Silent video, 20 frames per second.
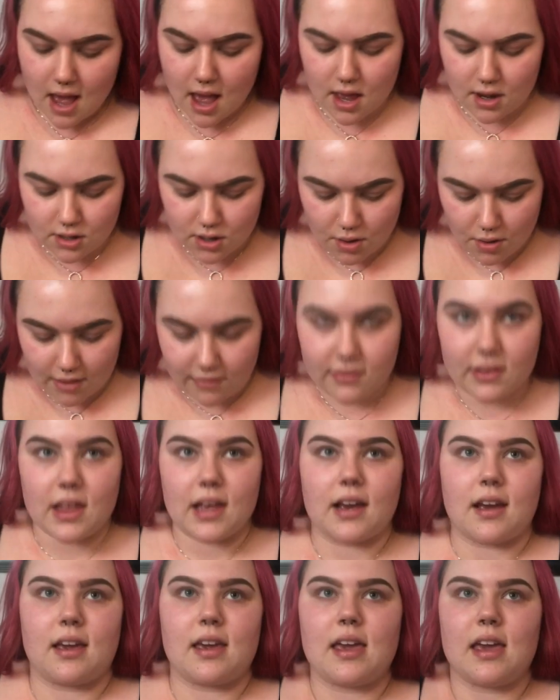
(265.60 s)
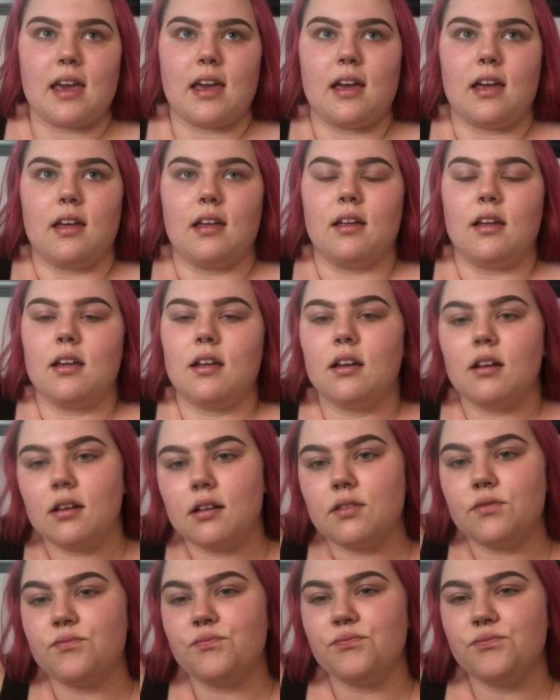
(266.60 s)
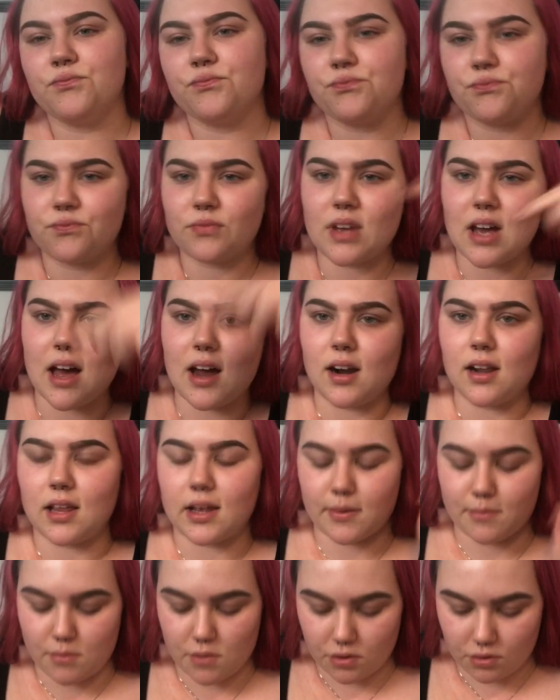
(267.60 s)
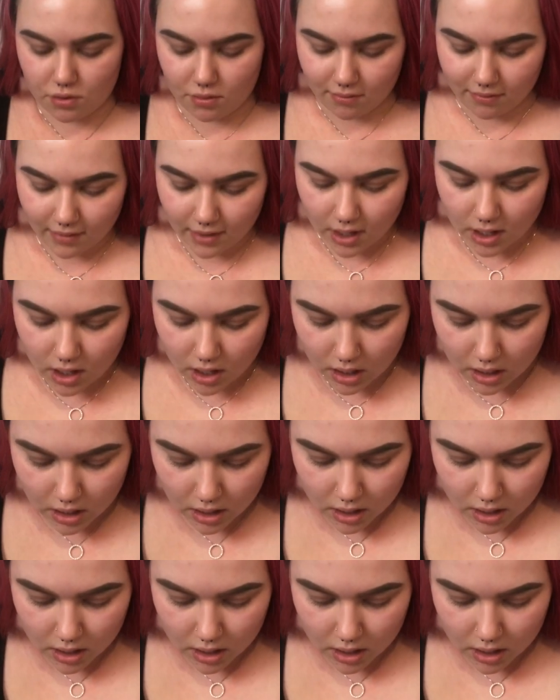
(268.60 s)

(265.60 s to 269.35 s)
I don't know, I feel like I can't kind of like maneuver